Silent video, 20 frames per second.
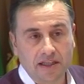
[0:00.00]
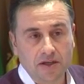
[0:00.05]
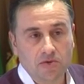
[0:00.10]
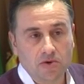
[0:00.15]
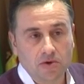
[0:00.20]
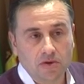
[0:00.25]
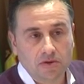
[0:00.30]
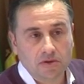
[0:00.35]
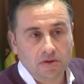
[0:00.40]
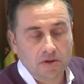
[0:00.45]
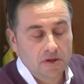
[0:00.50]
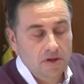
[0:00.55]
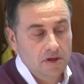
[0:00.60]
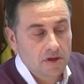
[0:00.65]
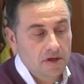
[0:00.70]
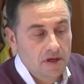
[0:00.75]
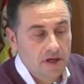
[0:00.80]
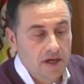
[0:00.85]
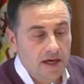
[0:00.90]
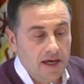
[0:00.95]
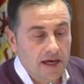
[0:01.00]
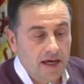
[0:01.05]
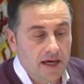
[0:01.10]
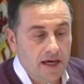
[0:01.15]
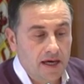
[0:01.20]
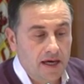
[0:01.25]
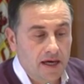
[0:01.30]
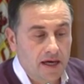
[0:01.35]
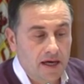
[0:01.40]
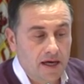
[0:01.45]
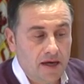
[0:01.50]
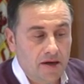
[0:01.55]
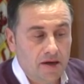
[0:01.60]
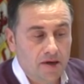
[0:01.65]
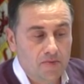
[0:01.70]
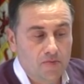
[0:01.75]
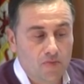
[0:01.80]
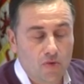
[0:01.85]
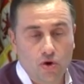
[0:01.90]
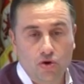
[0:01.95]
From your premises, it's
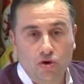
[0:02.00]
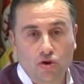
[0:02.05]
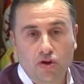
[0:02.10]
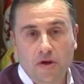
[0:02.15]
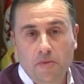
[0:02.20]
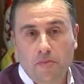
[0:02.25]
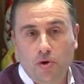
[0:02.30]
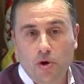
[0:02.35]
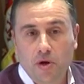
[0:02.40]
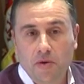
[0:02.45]
working now.